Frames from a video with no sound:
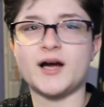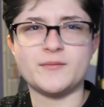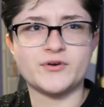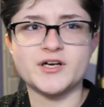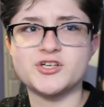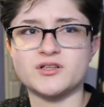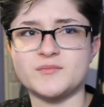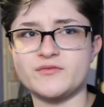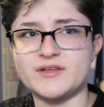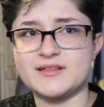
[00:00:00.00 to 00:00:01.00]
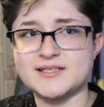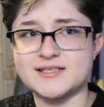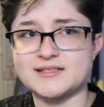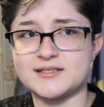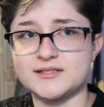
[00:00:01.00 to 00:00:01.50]
I'm pretty sure in the movie
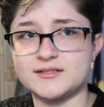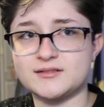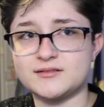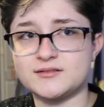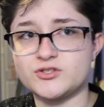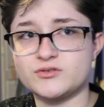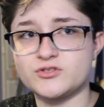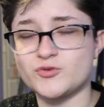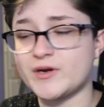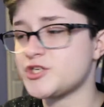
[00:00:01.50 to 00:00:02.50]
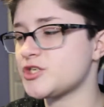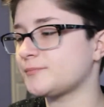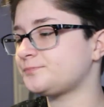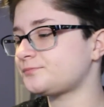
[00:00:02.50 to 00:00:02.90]
this is the switch.